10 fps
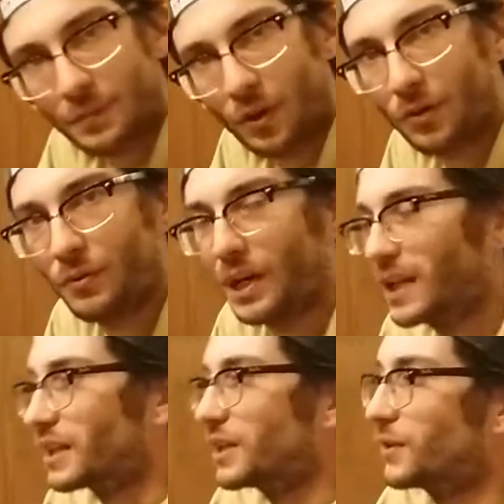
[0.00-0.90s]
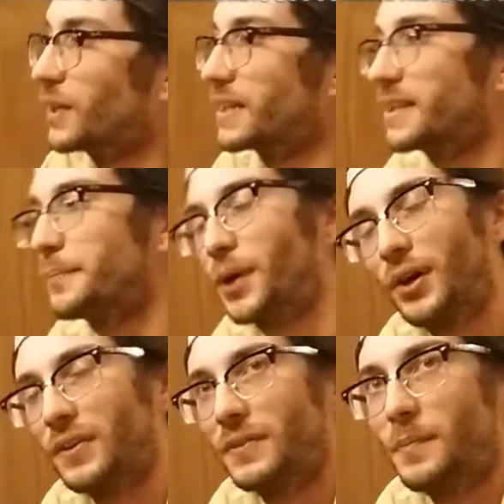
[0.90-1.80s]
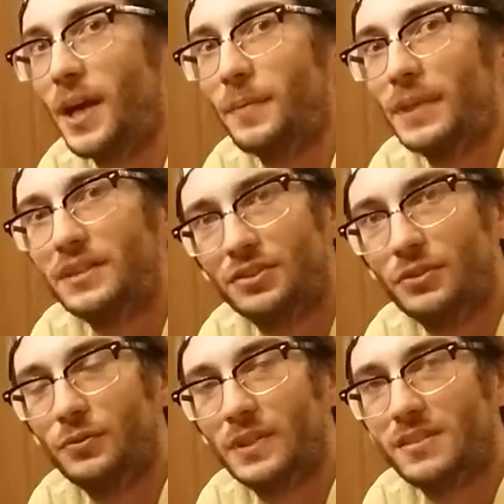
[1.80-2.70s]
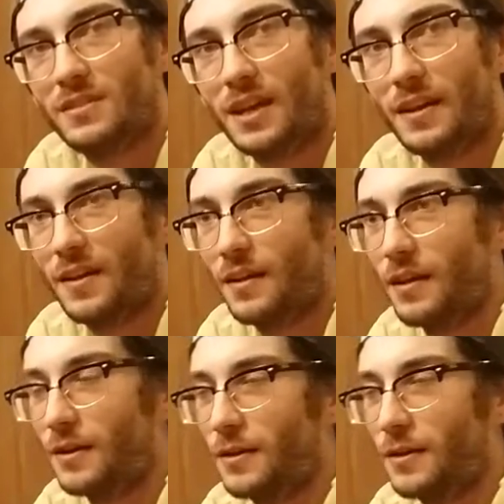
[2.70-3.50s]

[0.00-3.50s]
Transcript: bro. You know what I think part of it might be too is that